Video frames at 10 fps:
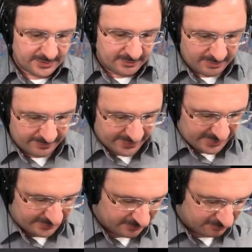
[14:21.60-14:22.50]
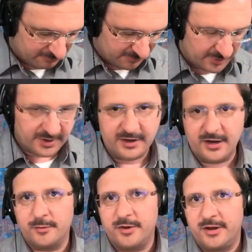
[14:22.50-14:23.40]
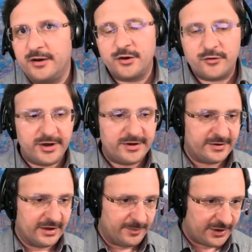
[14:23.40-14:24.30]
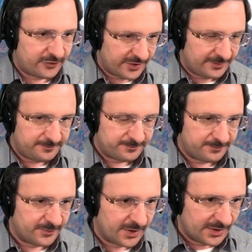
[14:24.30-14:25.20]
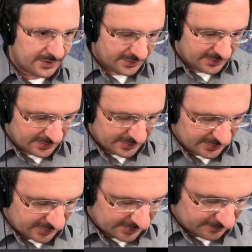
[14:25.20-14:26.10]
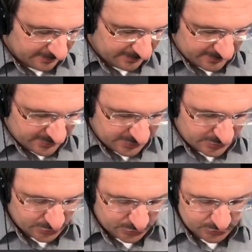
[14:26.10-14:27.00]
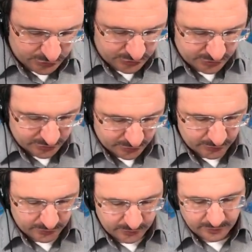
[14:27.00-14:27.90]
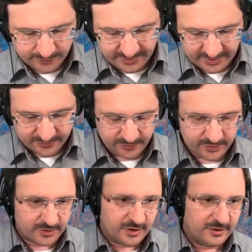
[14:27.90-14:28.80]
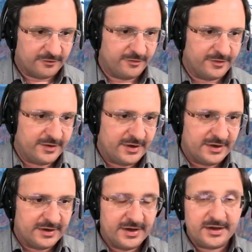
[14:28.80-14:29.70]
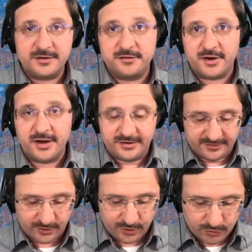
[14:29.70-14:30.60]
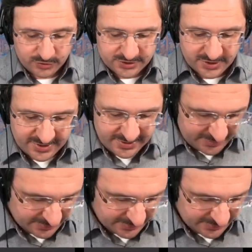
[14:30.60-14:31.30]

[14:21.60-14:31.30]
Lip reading: And that can now be integrated elementary. So the integral of the negative sign is the cosine.